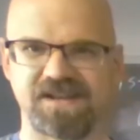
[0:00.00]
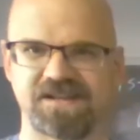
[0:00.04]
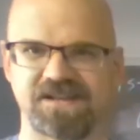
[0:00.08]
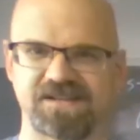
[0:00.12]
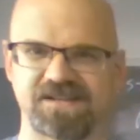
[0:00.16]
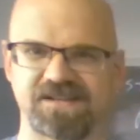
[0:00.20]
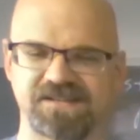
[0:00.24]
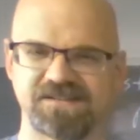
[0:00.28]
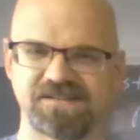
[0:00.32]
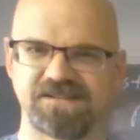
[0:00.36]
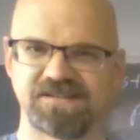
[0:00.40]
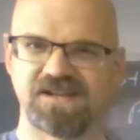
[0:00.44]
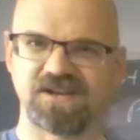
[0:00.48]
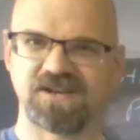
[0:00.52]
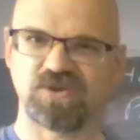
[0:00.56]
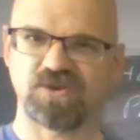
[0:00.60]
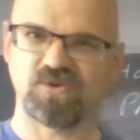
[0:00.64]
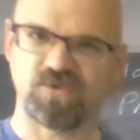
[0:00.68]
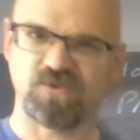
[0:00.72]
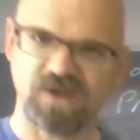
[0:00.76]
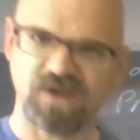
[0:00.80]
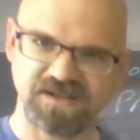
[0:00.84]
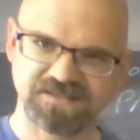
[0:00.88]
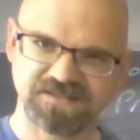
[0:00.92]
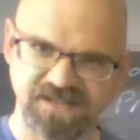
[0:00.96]

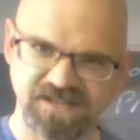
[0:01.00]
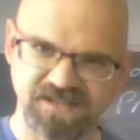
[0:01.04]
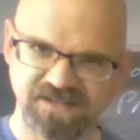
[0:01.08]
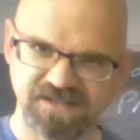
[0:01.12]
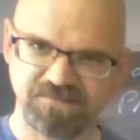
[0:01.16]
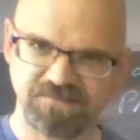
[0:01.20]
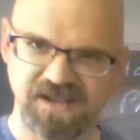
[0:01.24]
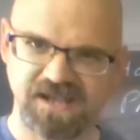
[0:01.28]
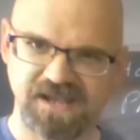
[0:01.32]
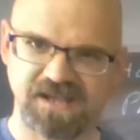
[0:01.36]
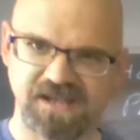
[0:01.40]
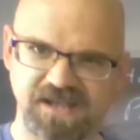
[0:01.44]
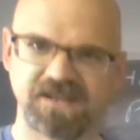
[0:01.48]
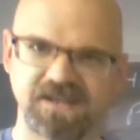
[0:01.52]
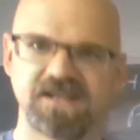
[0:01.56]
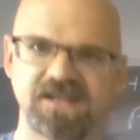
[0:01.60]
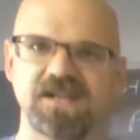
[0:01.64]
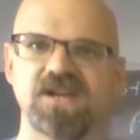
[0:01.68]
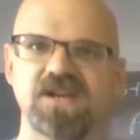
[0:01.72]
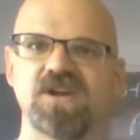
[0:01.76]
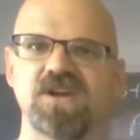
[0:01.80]
A Christ-like man,